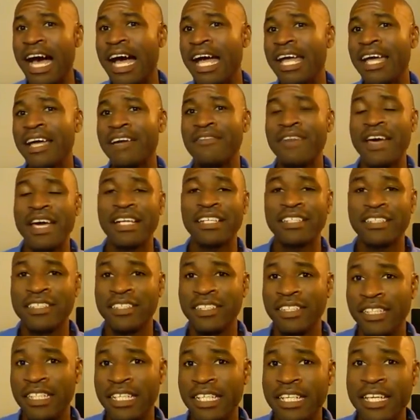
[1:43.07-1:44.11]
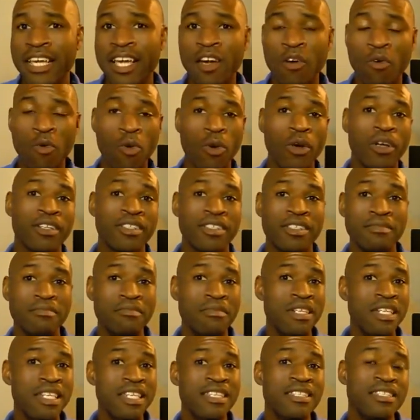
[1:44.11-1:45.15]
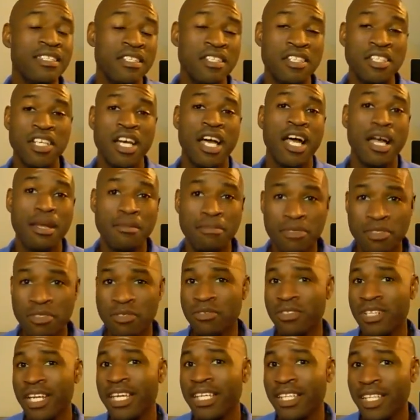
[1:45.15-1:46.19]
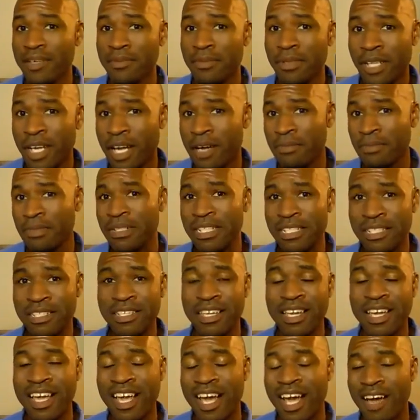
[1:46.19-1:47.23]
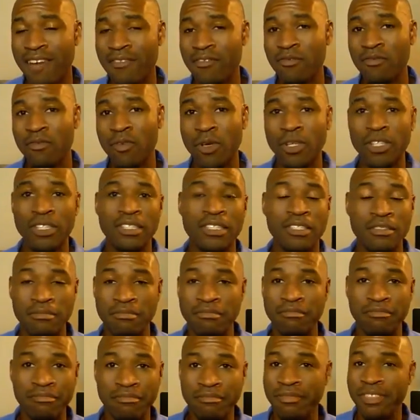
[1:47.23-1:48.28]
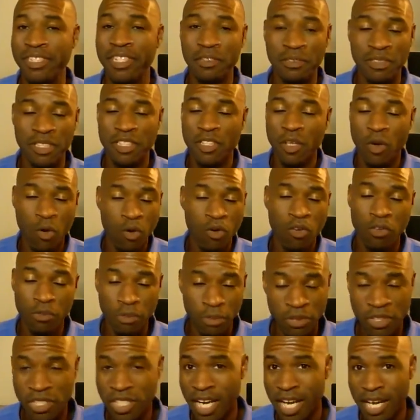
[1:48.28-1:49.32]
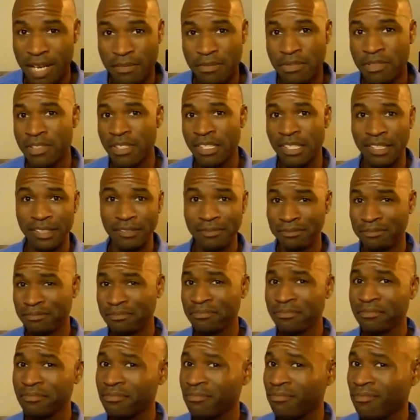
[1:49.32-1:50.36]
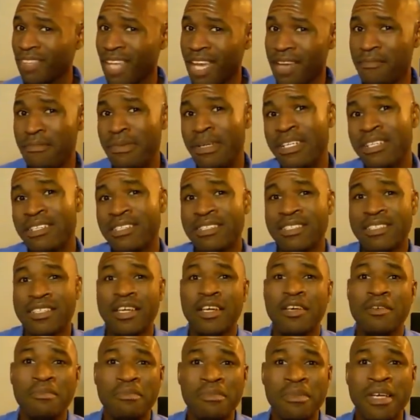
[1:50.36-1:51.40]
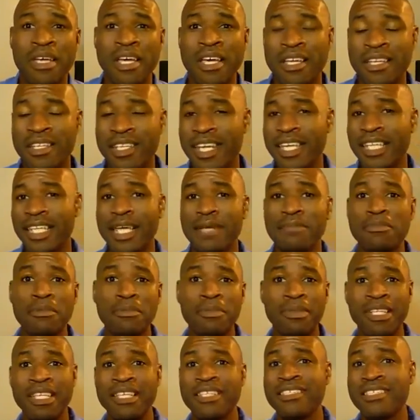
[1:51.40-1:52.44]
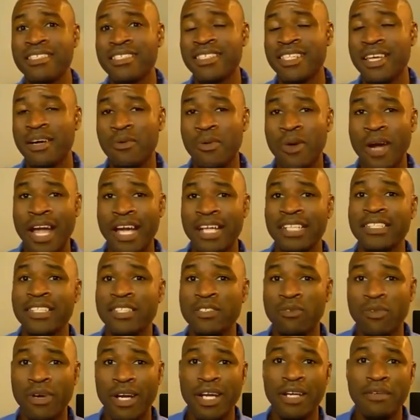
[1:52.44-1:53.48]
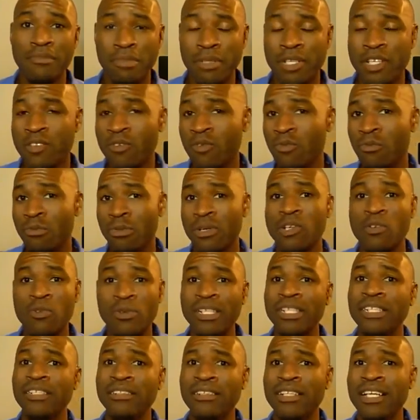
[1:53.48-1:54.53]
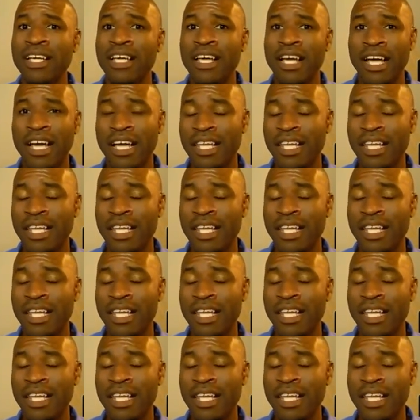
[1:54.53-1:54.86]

I have actually worked some decent jobs through day labor companies. I've worked some, just horrible jobs. I've been to some day labor places that were actually ran pretty well.